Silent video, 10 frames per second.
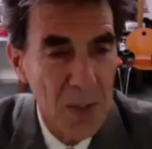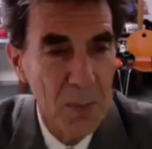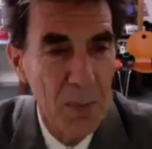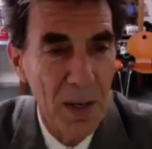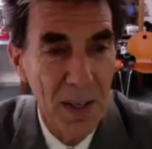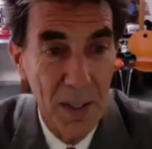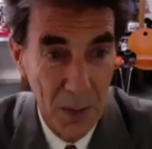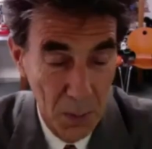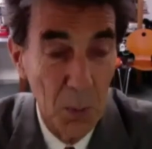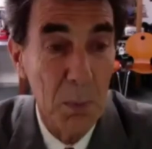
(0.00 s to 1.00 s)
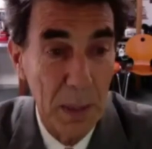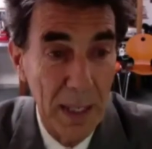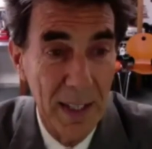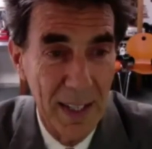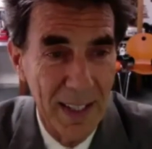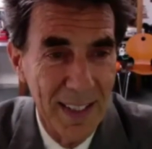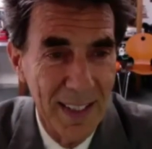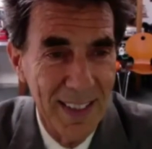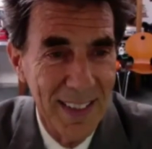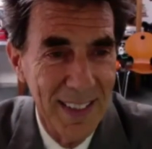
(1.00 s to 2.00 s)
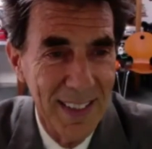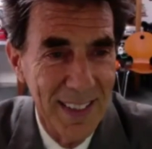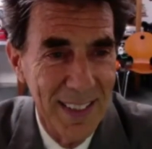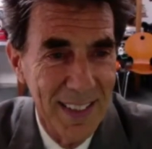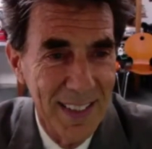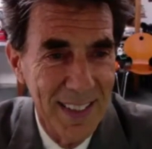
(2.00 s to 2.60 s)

of the party. You will be in it. Okay.